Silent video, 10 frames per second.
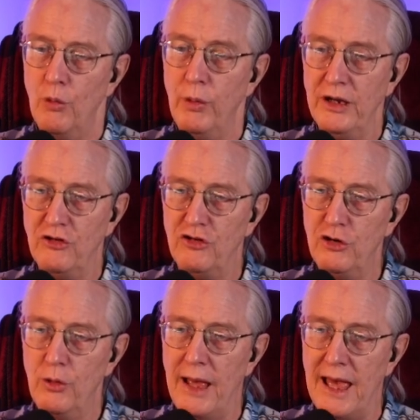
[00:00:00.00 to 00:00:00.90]
we
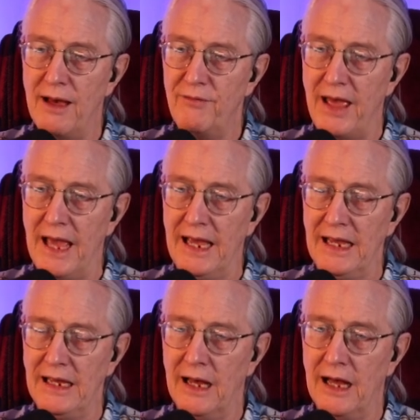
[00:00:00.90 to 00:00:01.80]
do have
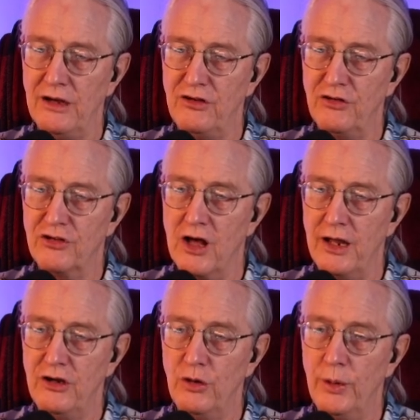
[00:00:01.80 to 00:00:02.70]
a
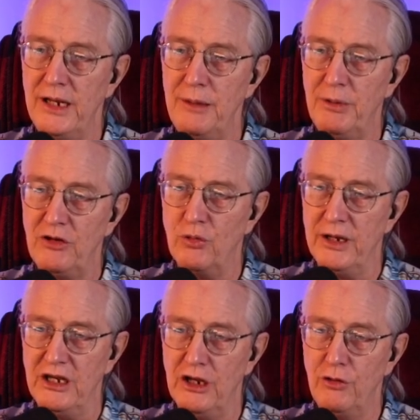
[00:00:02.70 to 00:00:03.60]
discontinuity
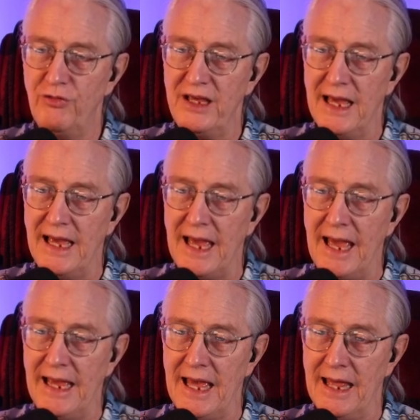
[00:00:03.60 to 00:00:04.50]
between
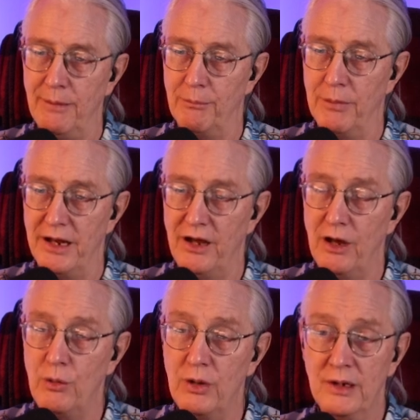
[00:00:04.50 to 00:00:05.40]
UVAA and
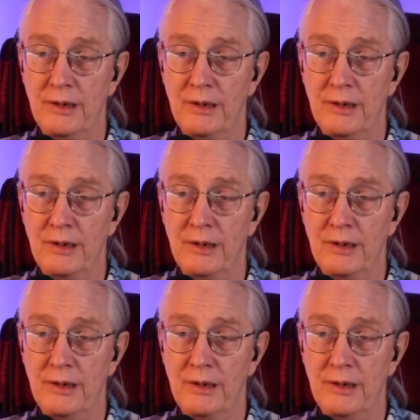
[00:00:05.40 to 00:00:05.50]
MUDO.